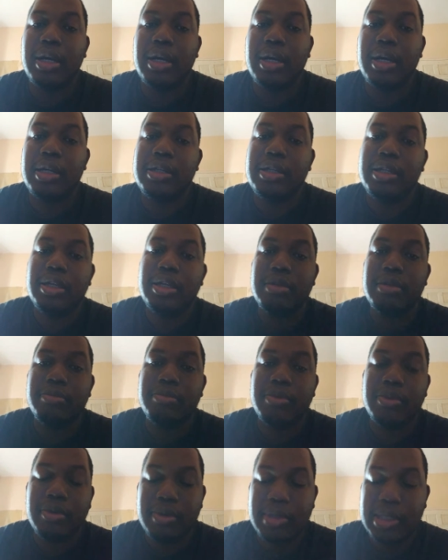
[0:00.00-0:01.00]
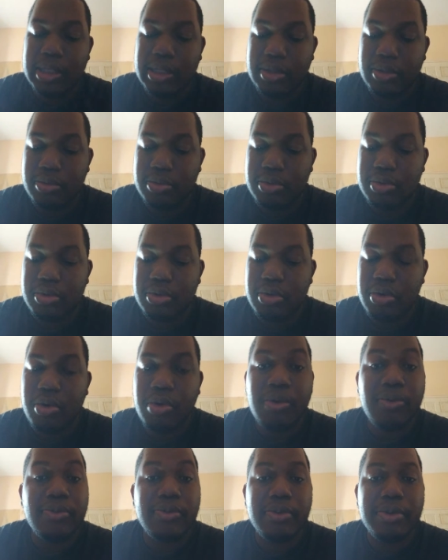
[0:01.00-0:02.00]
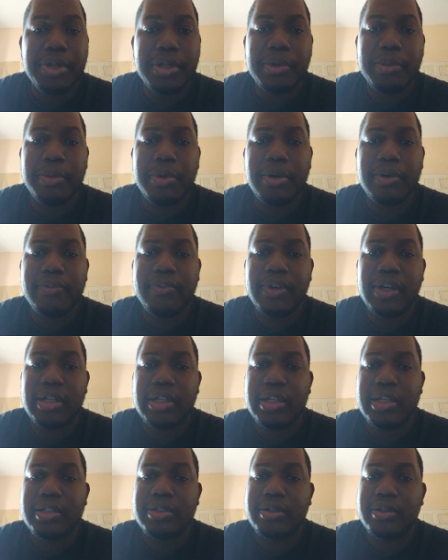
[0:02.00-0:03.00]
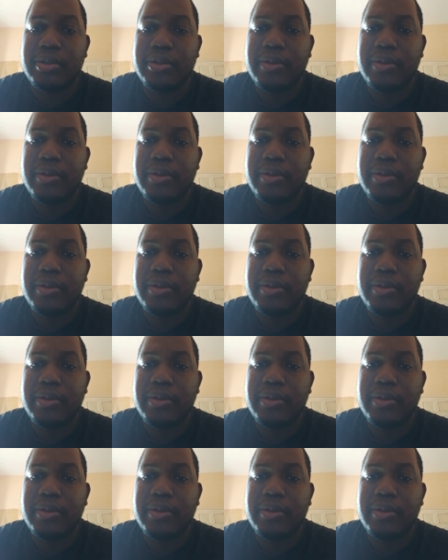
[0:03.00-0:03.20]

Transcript: and then maybe know how to really work for this.